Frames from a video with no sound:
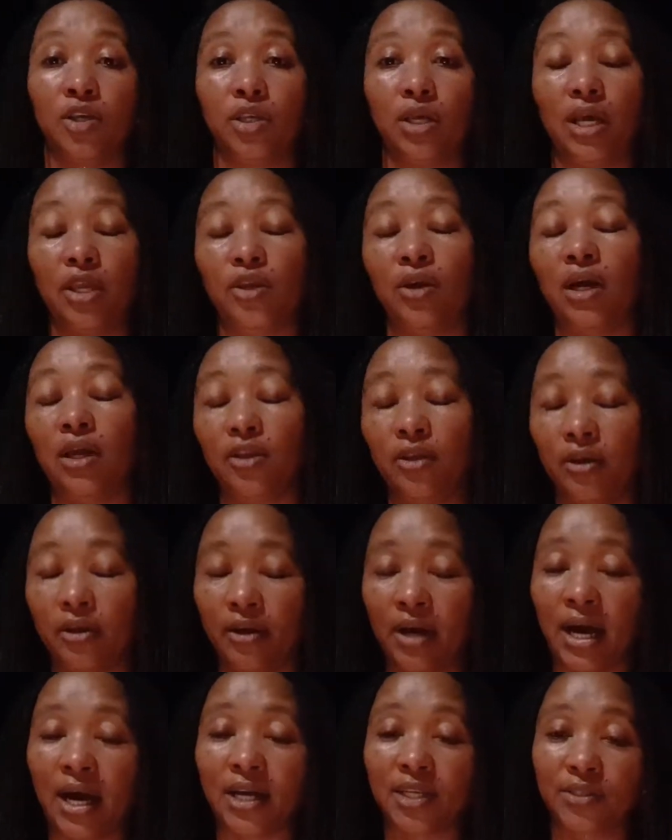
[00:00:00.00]
you
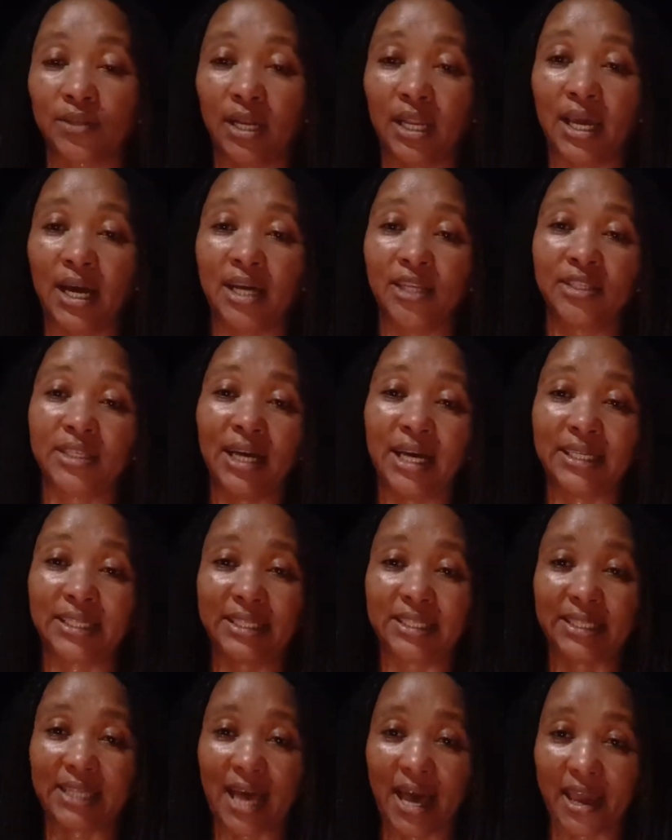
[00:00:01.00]
actually had to
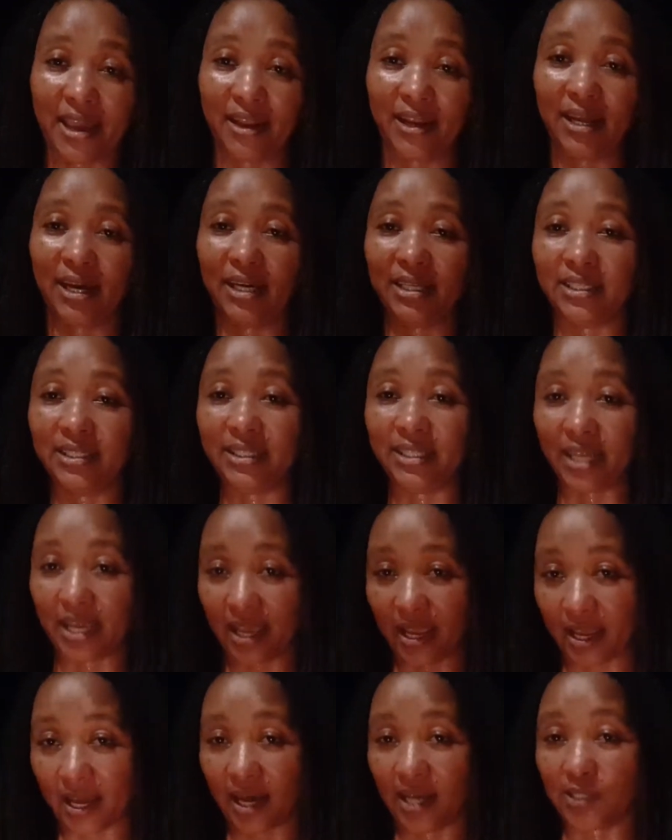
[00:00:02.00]
assign a
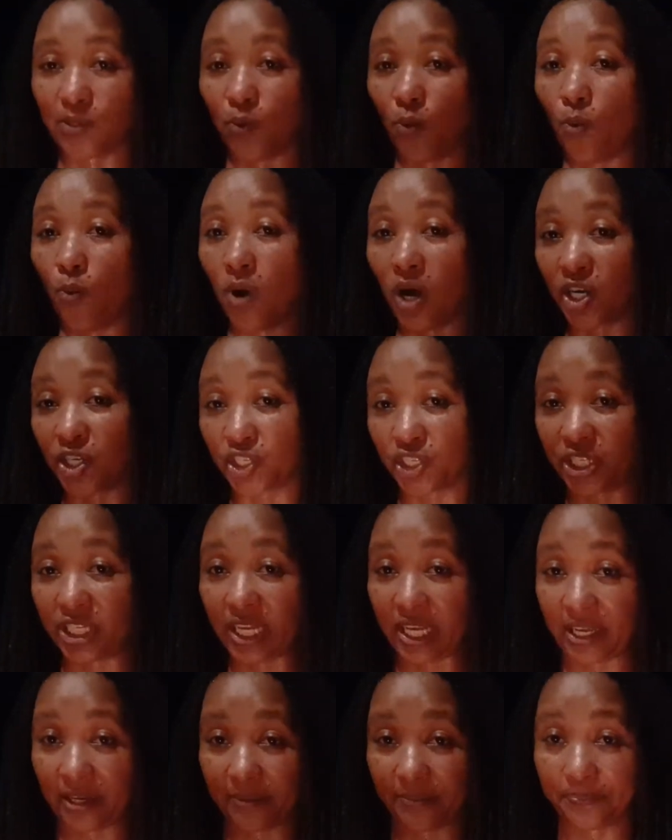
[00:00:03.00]
day as wash
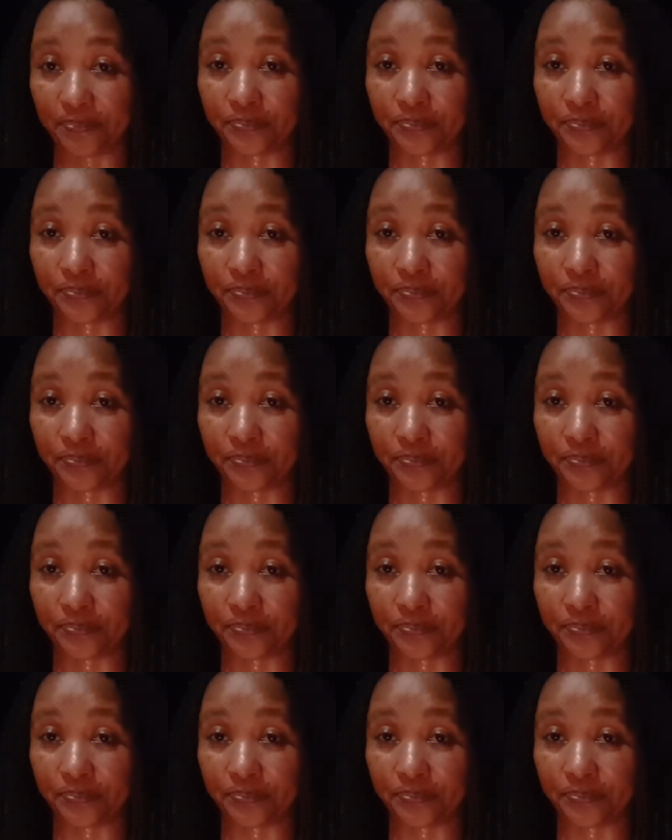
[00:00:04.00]
day.